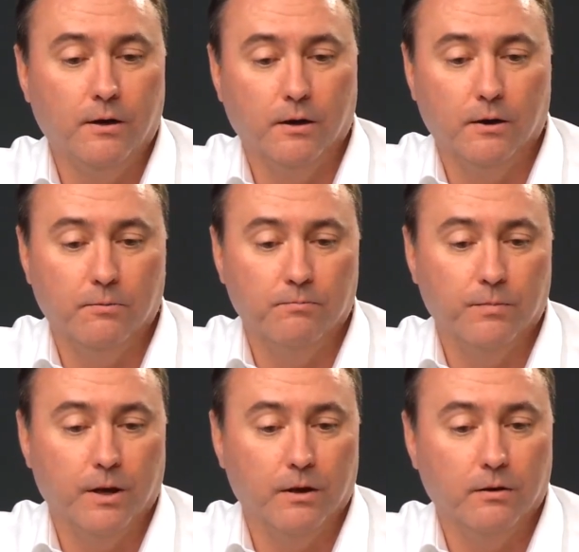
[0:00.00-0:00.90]

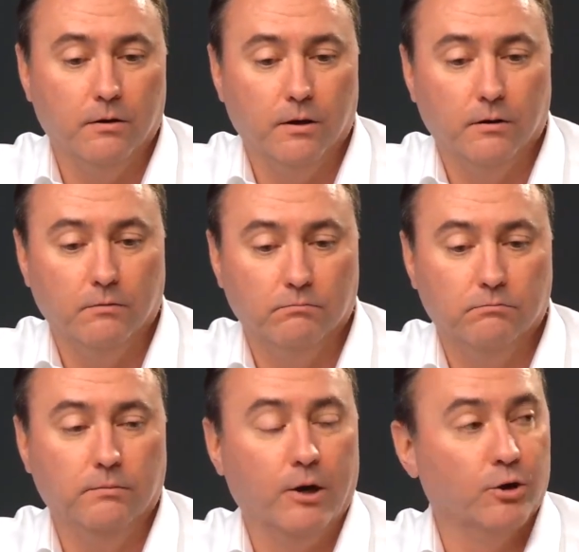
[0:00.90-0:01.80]
and
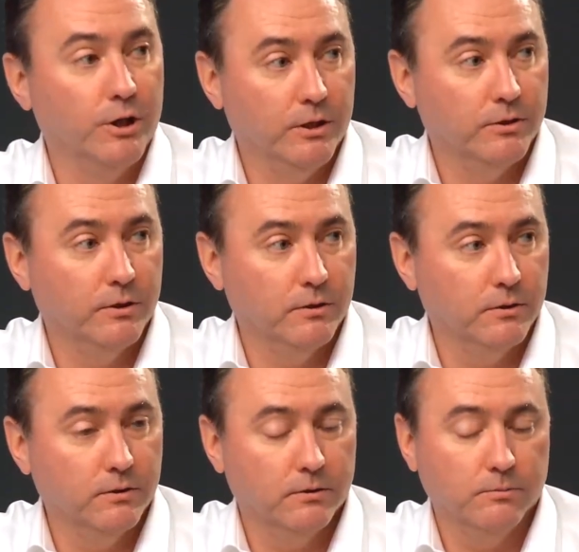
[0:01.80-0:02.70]
air conditioning
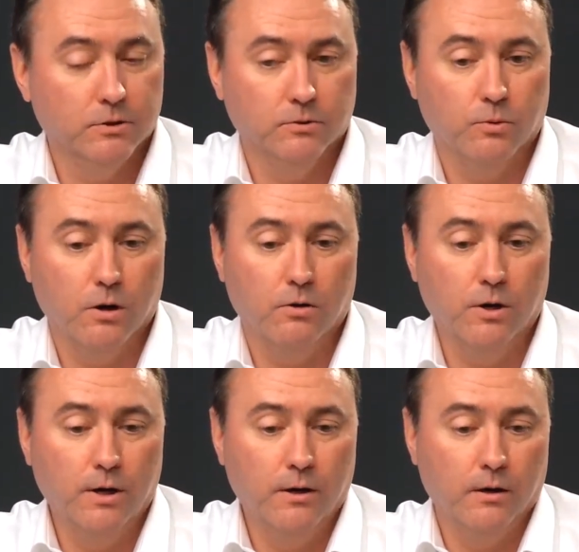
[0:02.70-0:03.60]
systems as well.